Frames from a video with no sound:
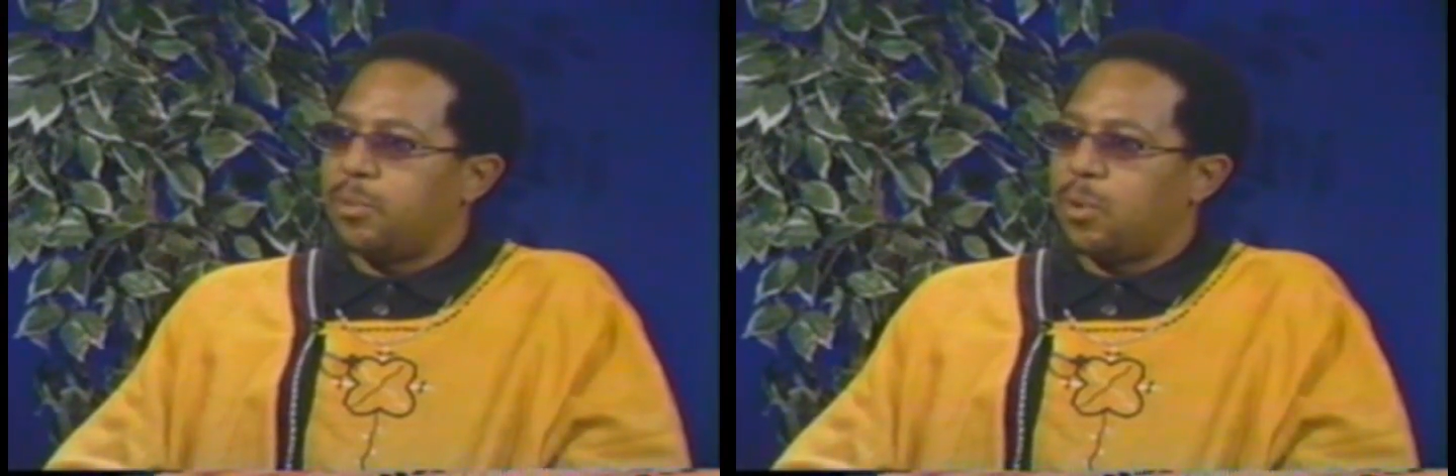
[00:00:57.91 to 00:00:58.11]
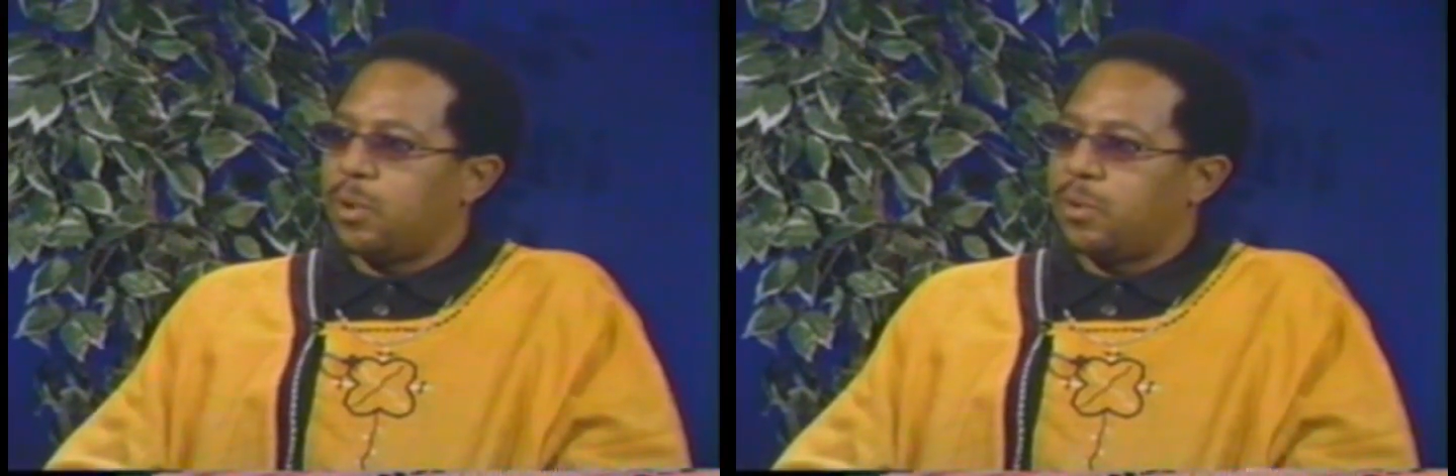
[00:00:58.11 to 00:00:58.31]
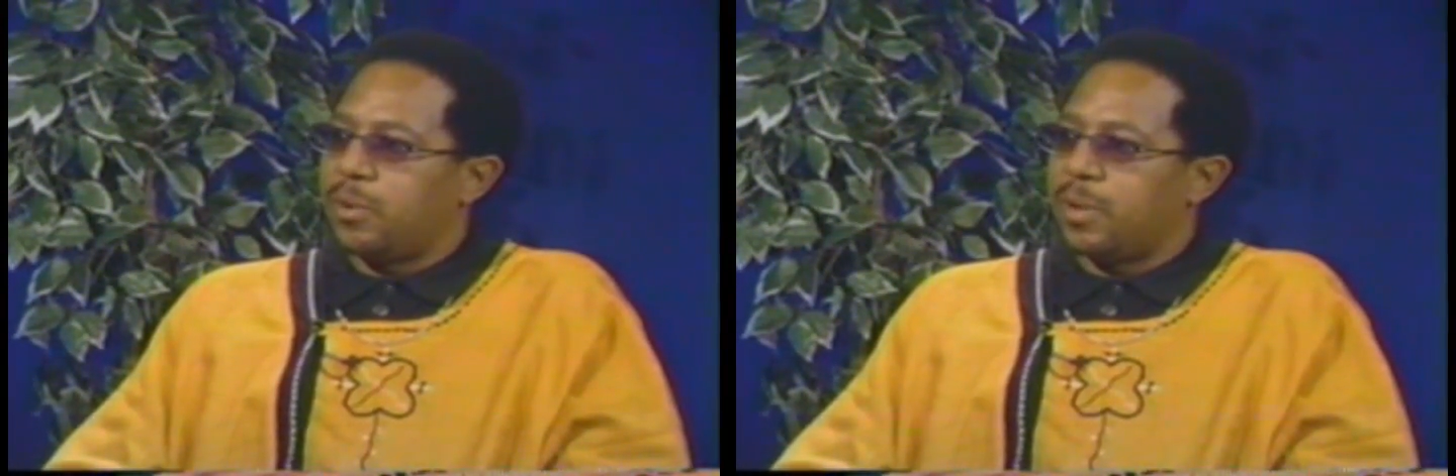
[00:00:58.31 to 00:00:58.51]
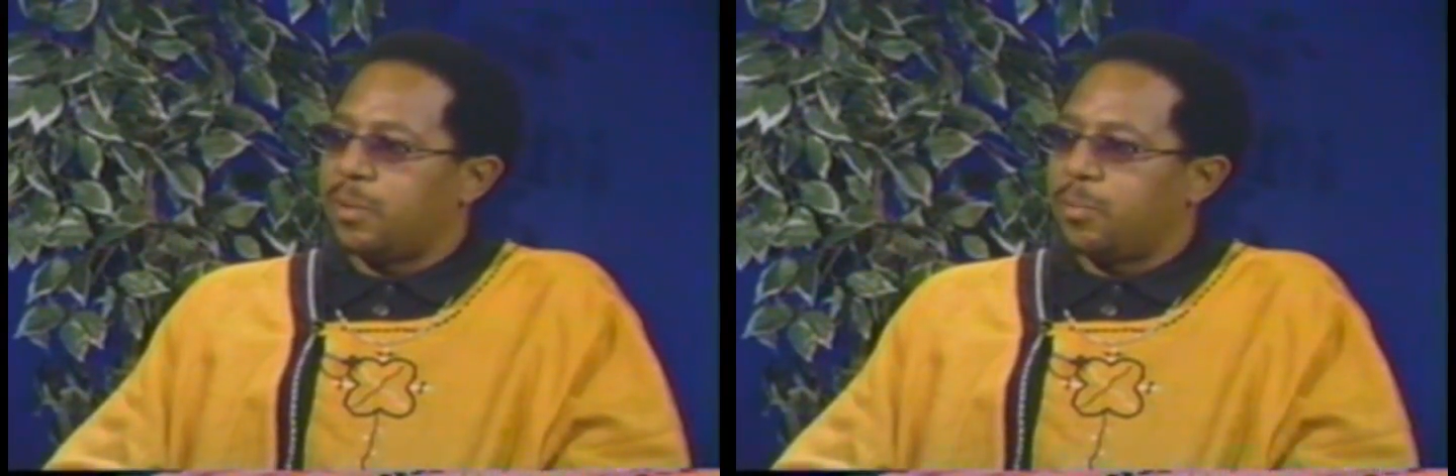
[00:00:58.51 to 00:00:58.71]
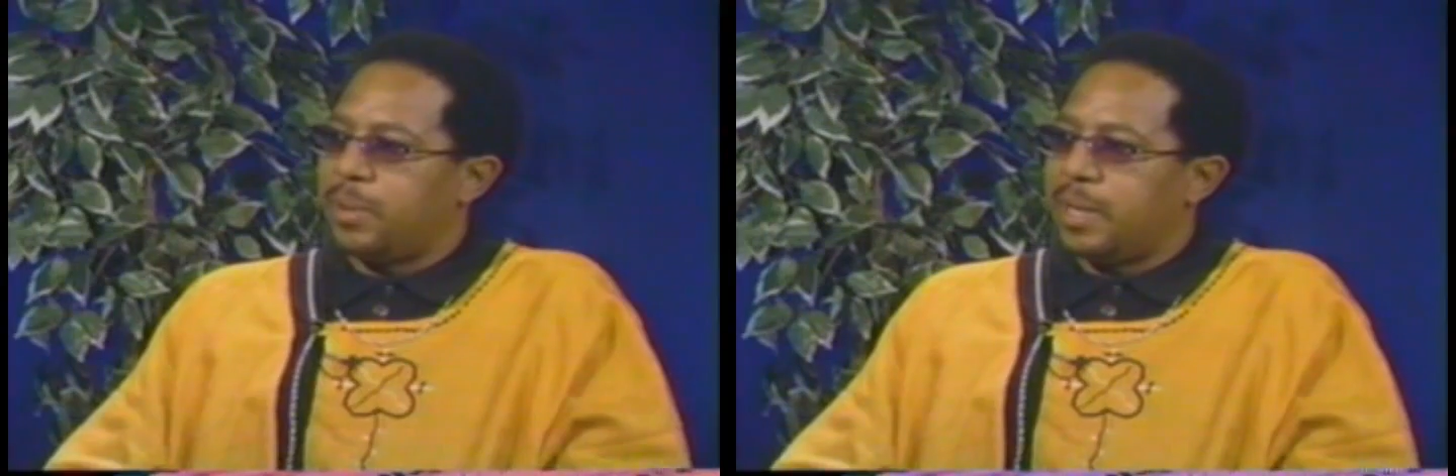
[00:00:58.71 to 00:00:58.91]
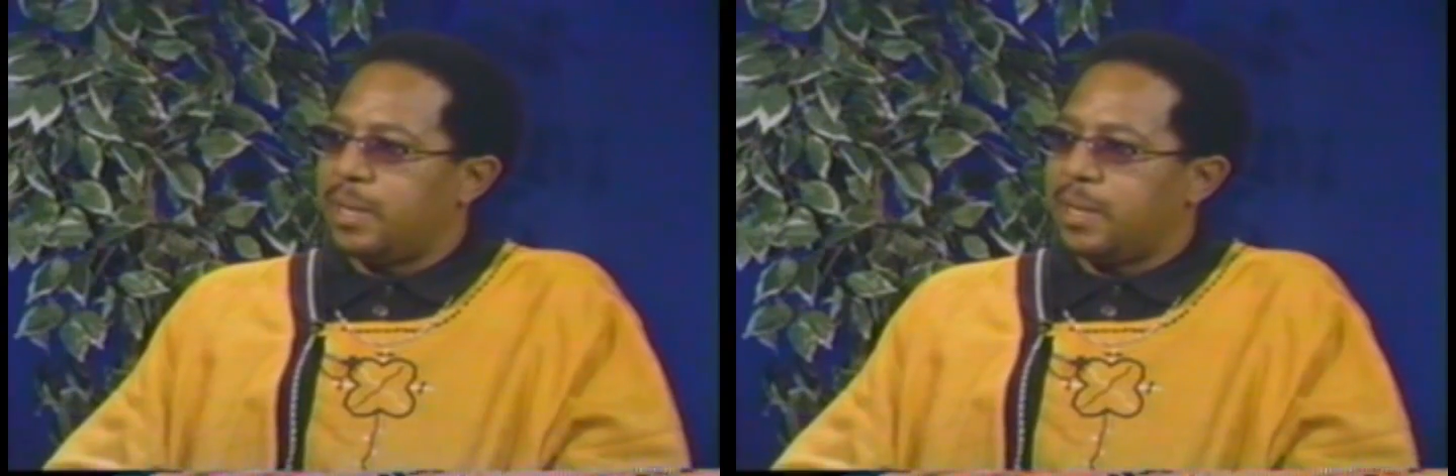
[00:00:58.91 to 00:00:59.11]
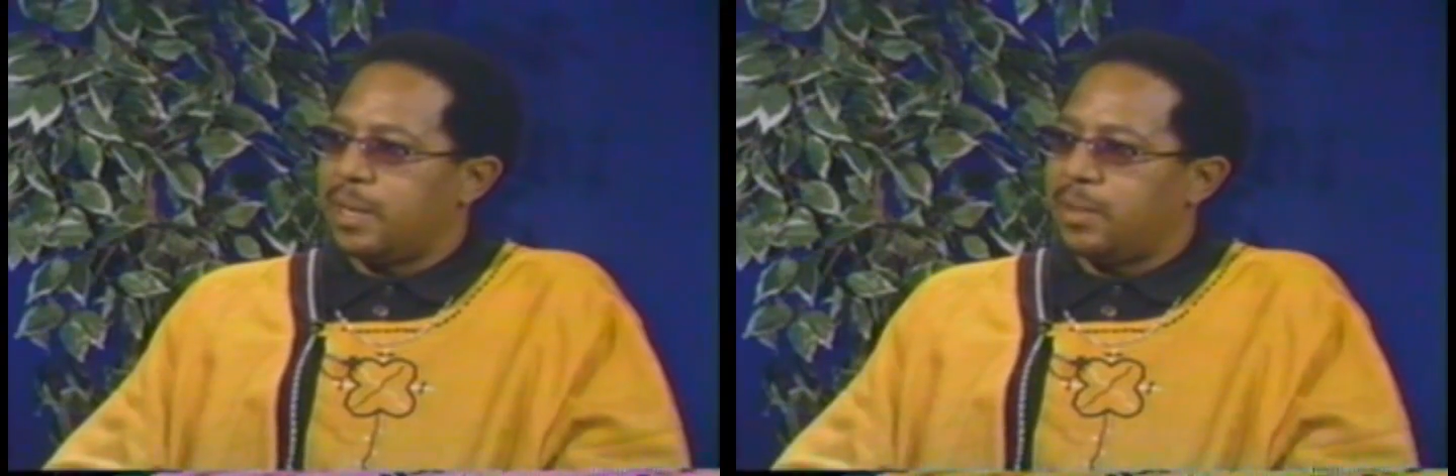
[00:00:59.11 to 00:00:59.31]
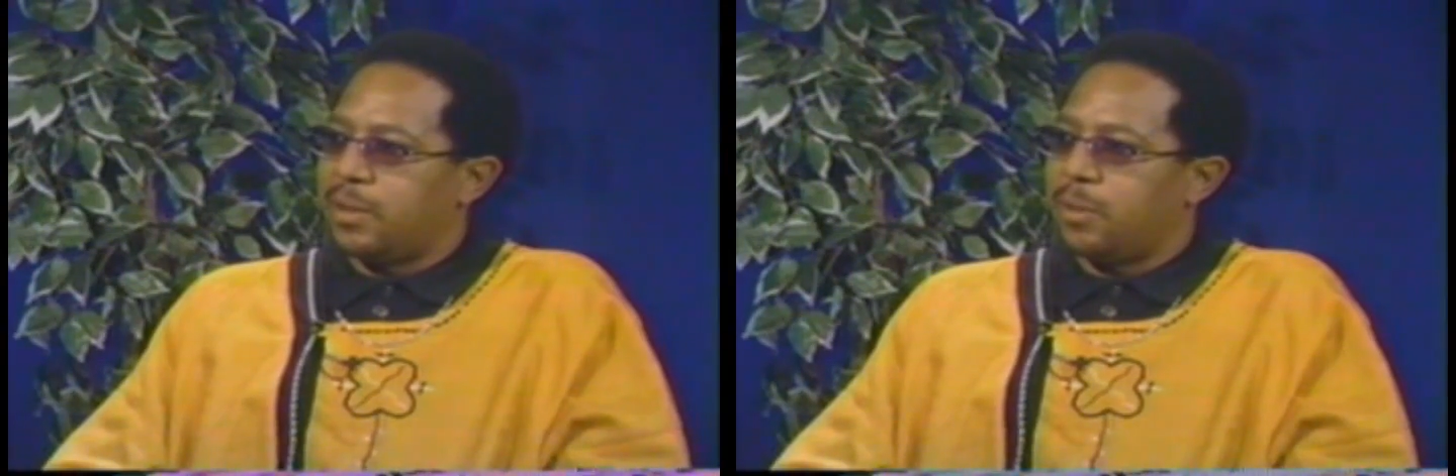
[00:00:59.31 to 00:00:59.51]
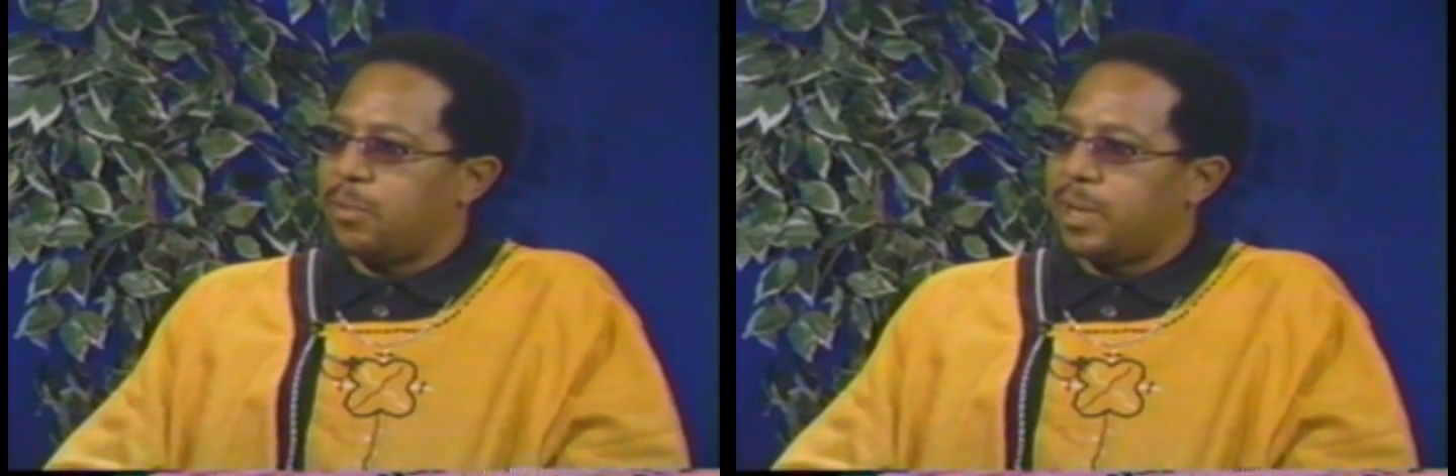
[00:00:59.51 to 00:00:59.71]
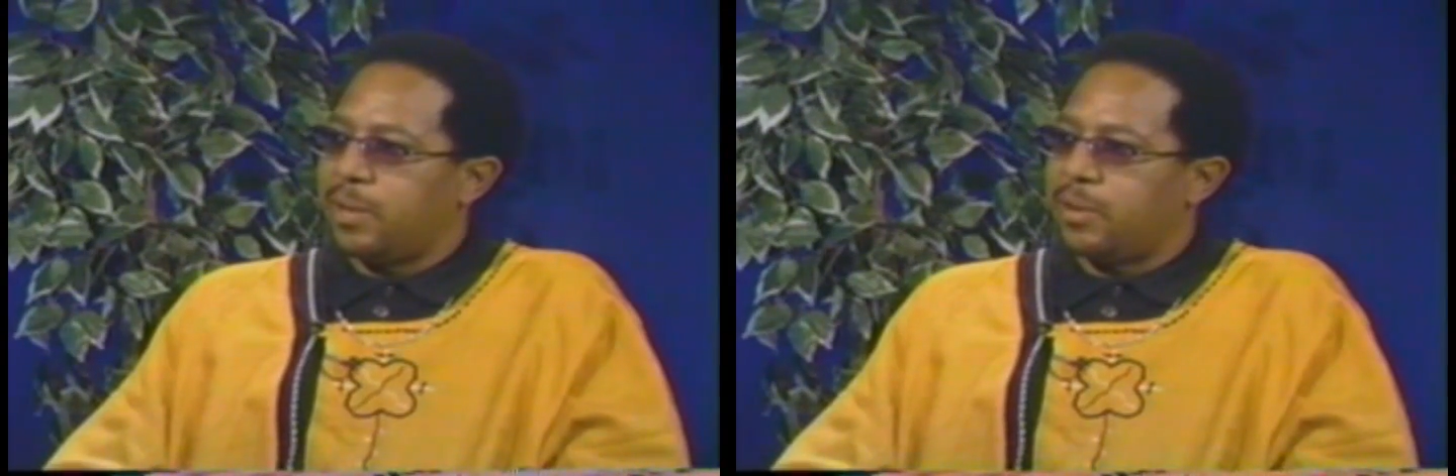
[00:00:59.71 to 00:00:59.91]
poetry of the beatnik
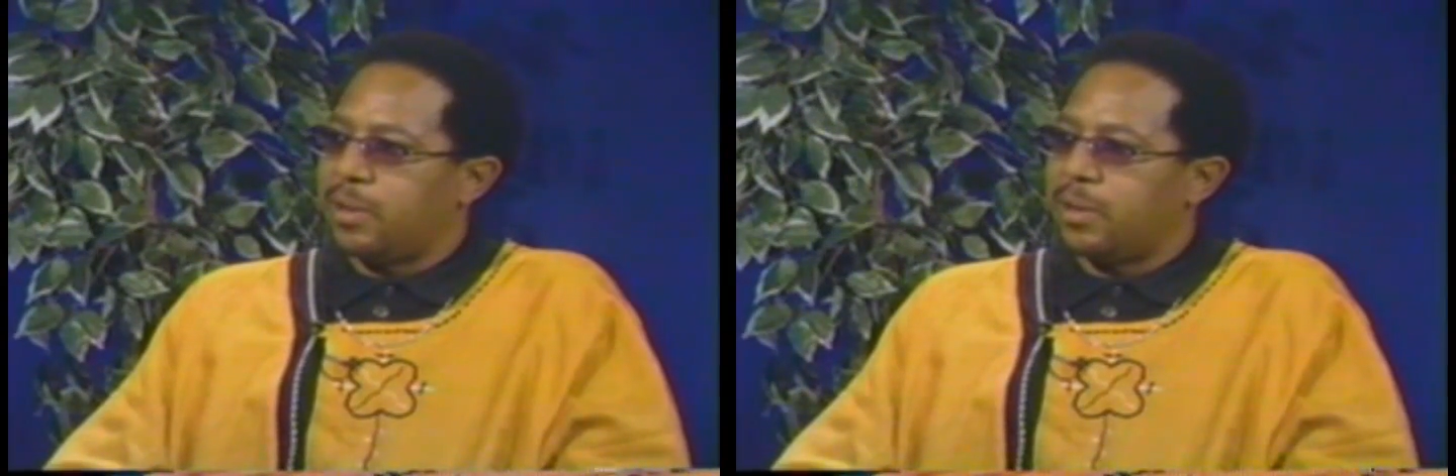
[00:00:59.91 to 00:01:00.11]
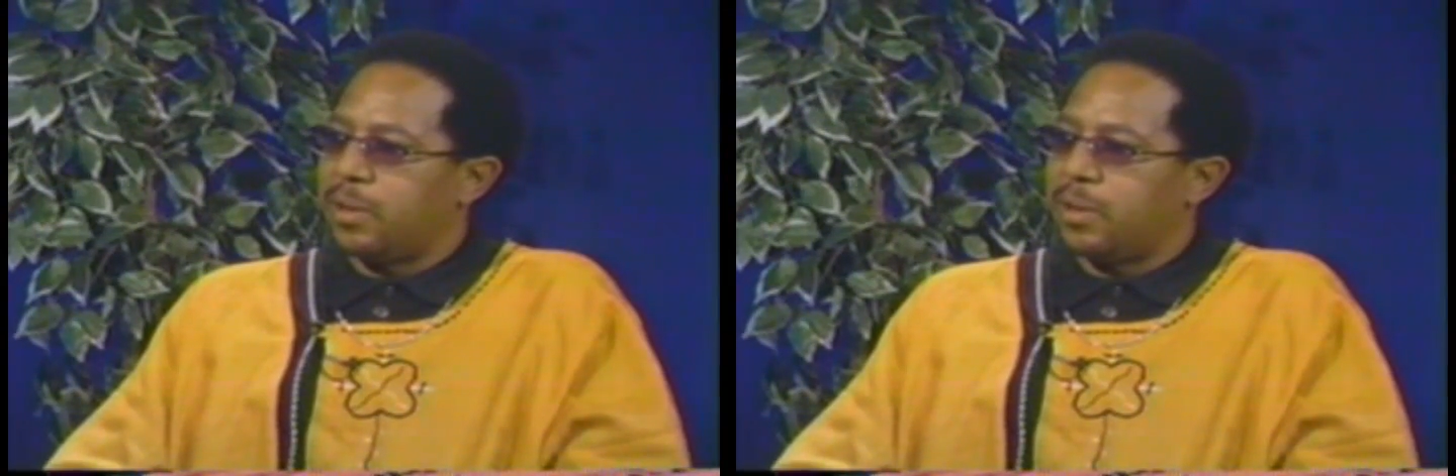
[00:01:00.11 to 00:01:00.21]
generation,